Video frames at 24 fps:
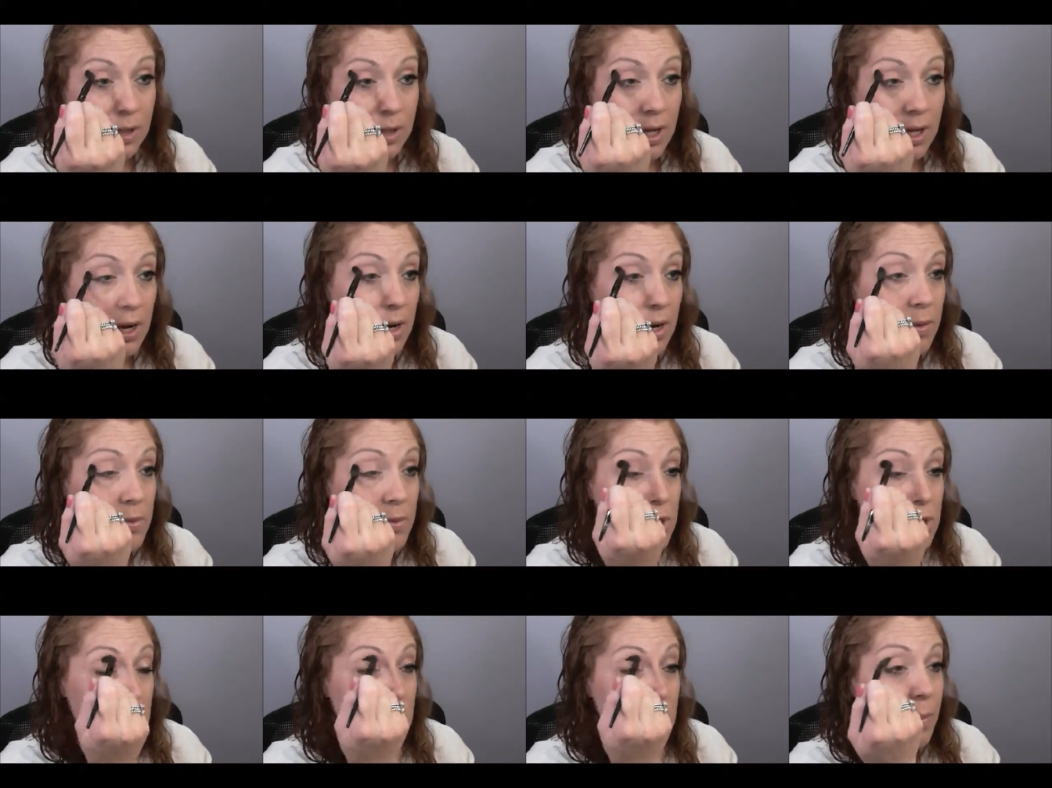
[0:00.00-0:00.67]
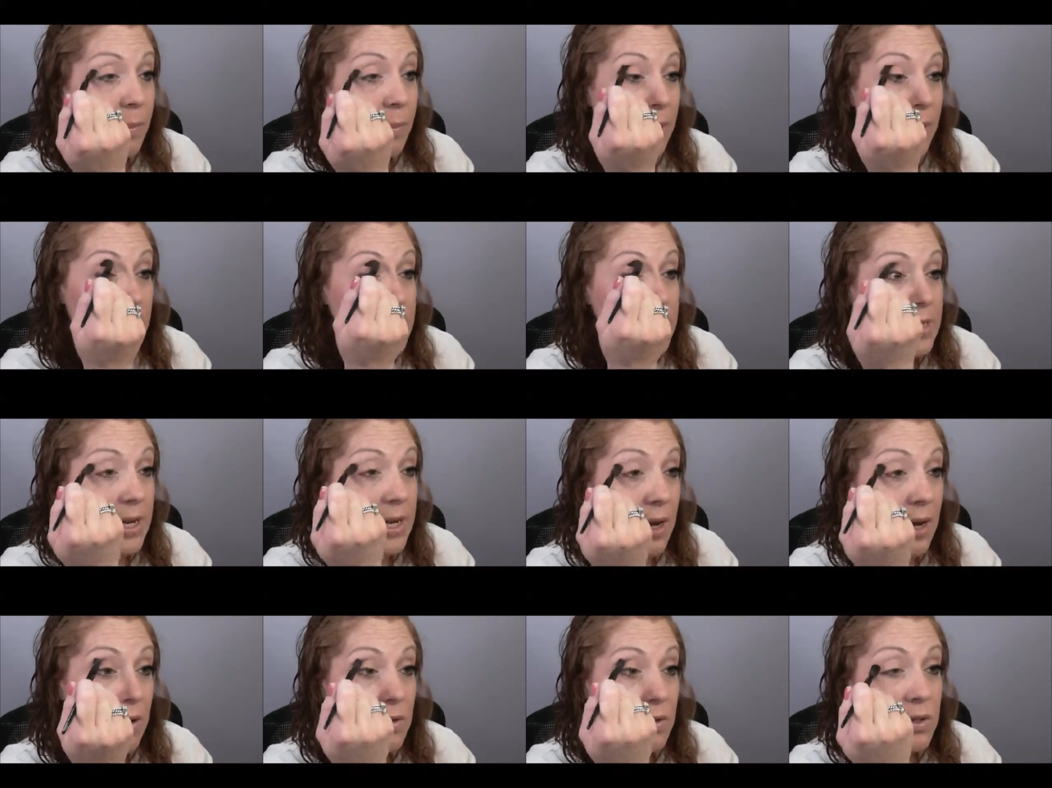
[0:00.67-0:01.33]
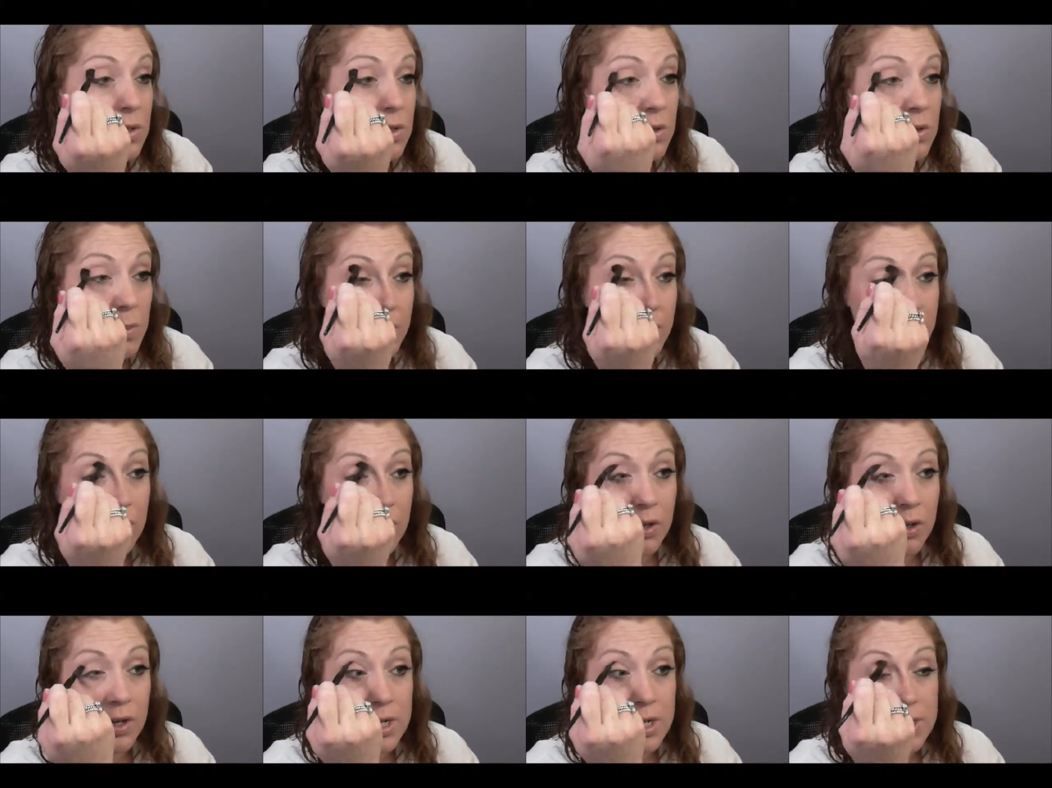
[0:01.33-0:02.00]
And I'm just going to blend it out so my
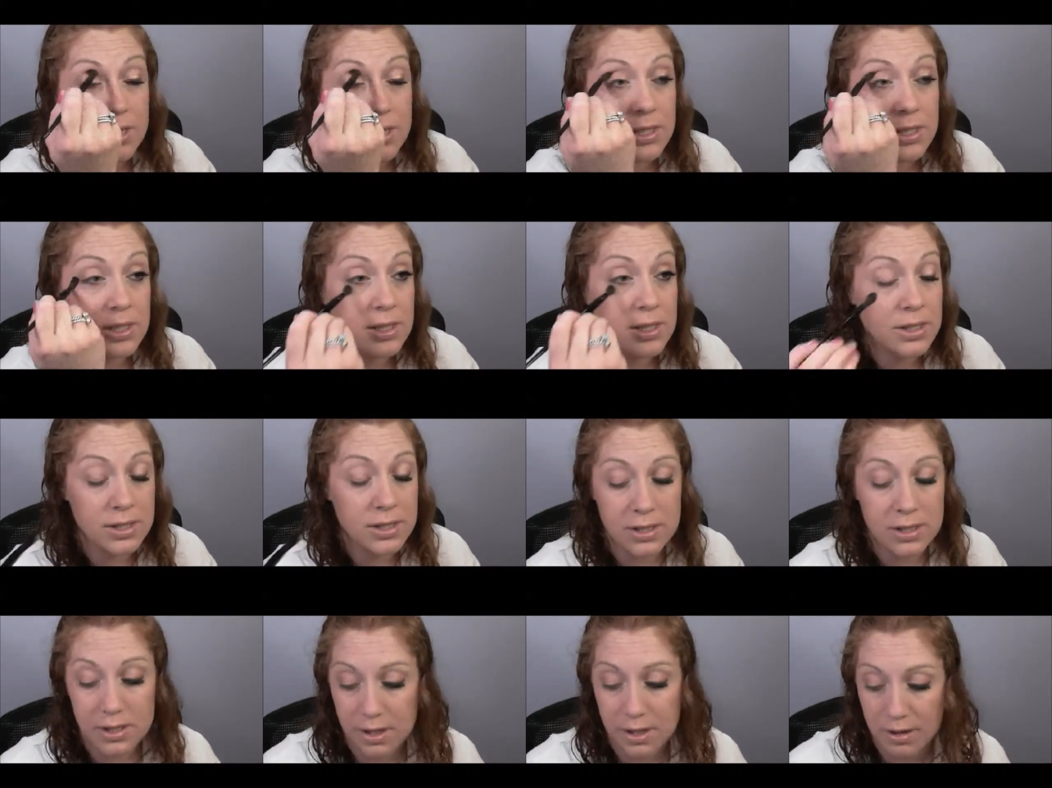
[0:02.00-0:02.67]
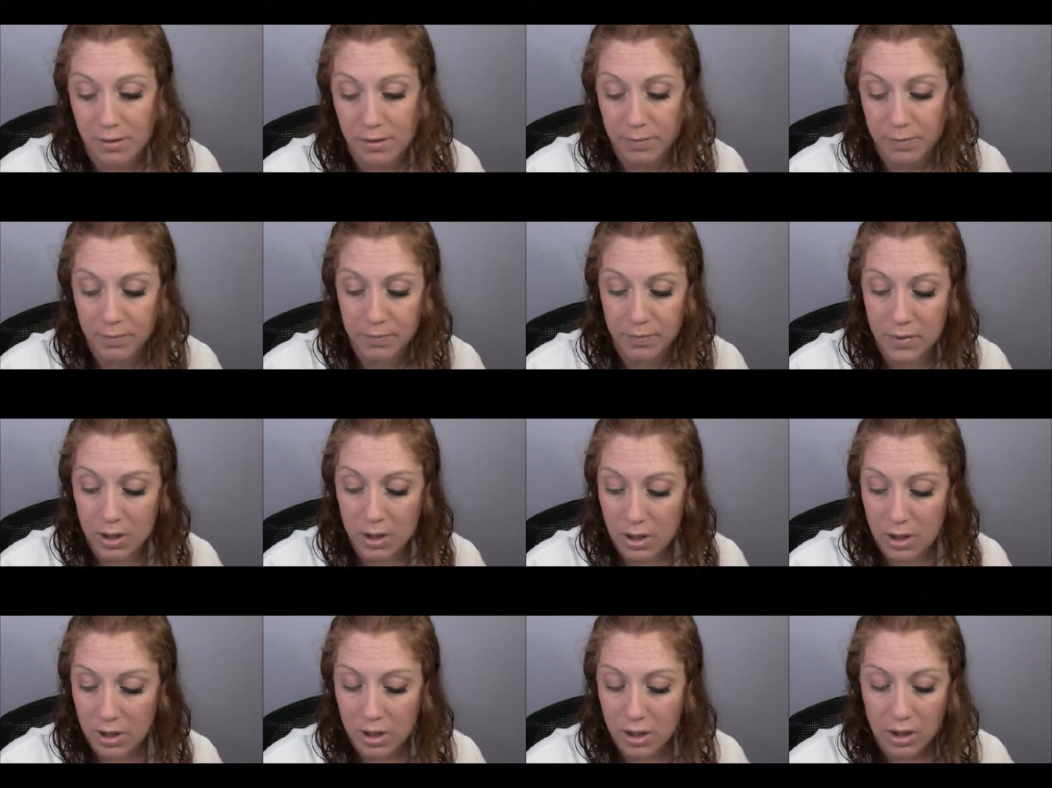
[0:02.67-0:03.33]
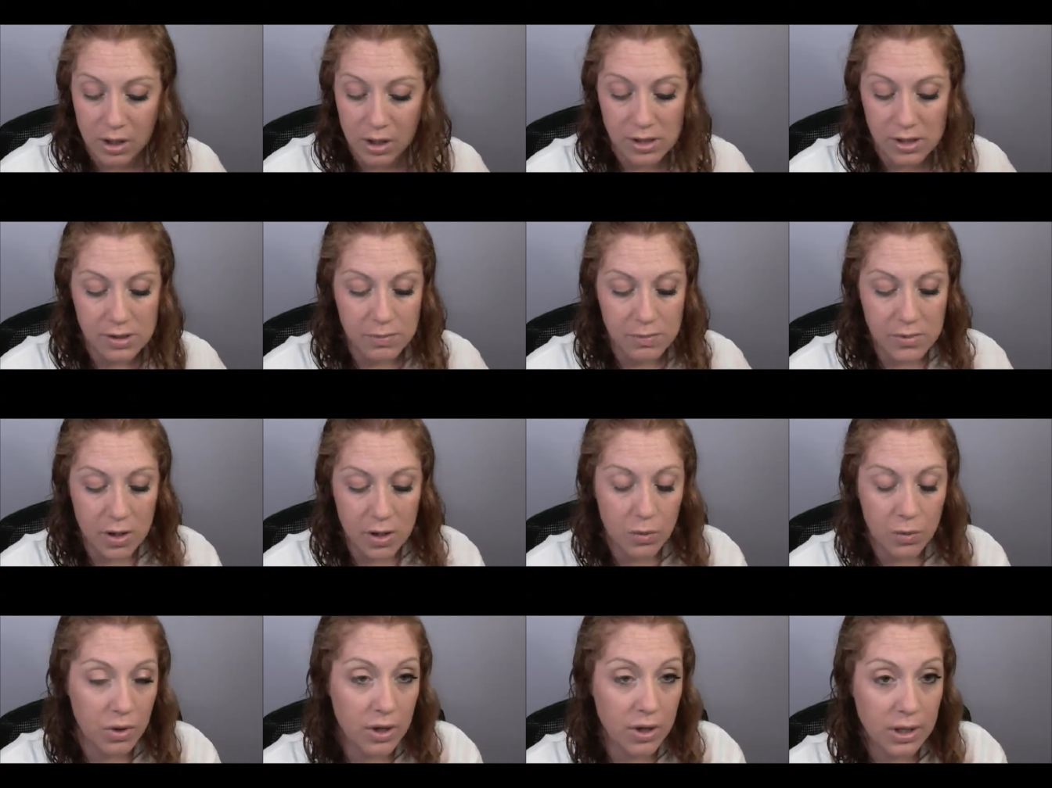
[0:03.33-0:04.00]
crease isn't, because um, I'm not
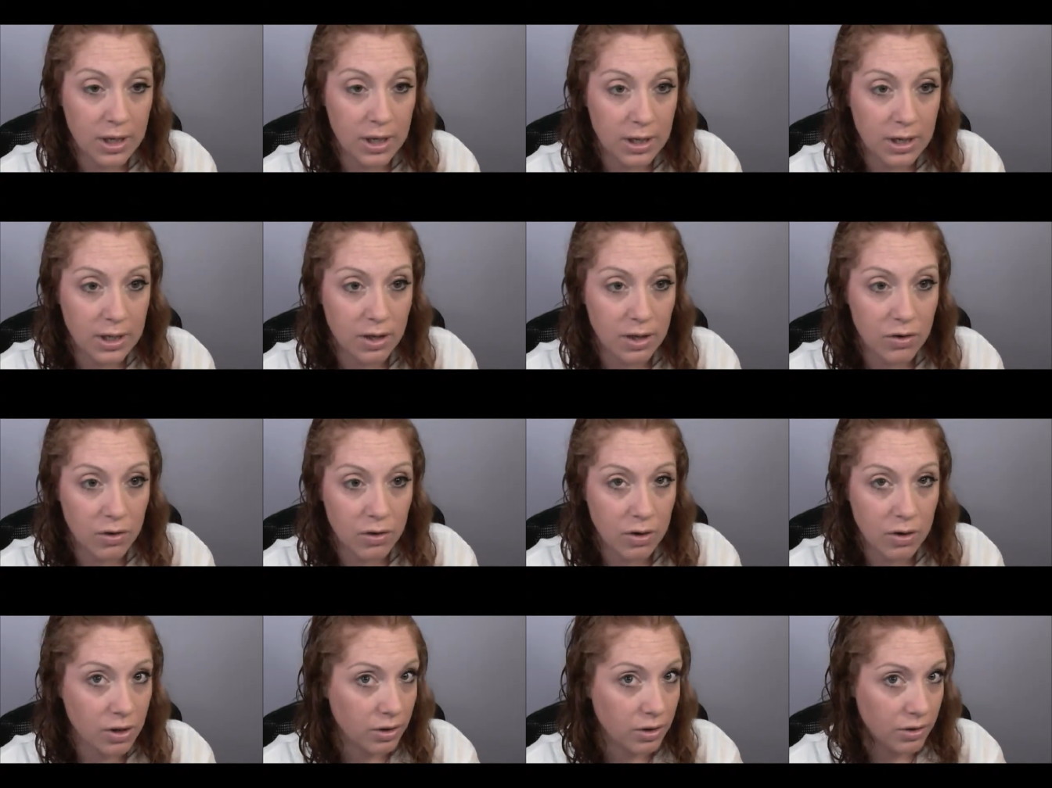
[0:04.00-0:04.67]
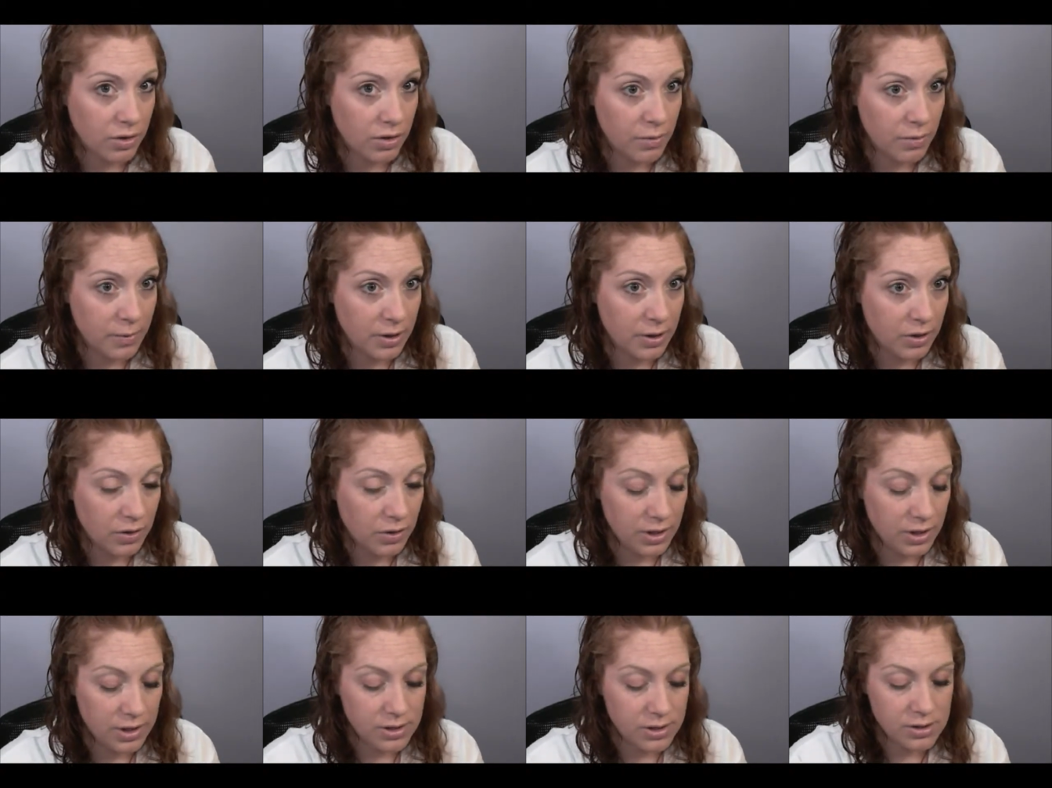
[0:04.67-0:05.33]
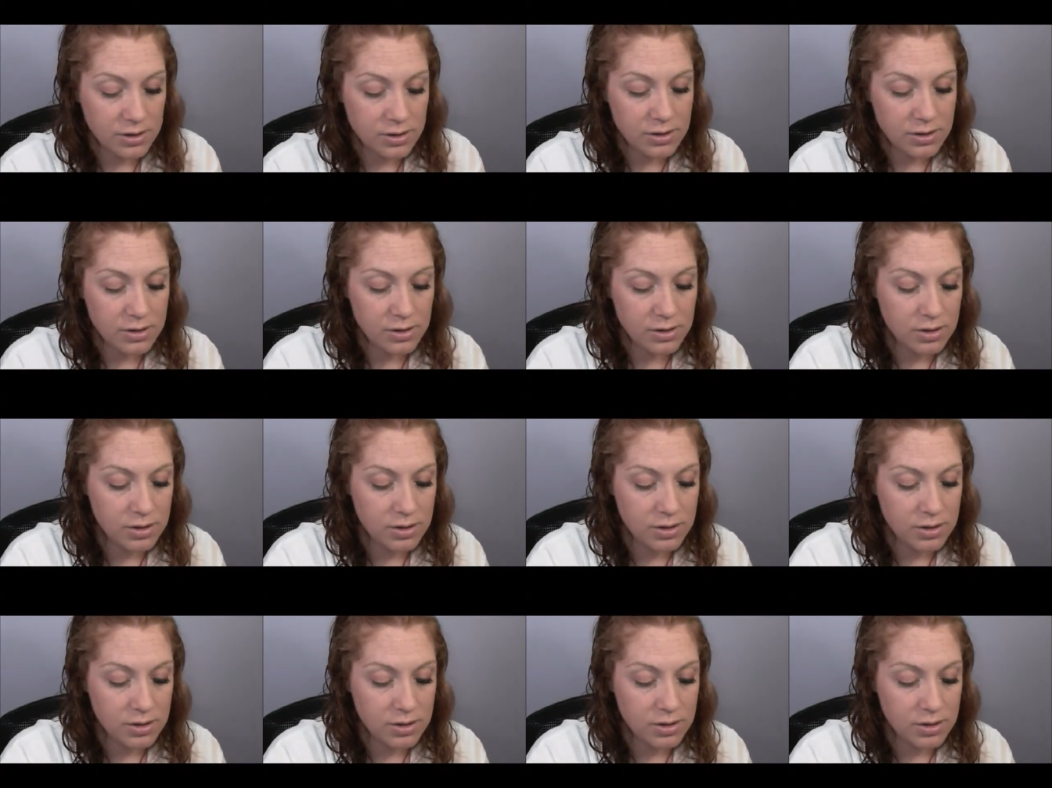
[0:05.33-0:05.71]
wearing any other color on my crease.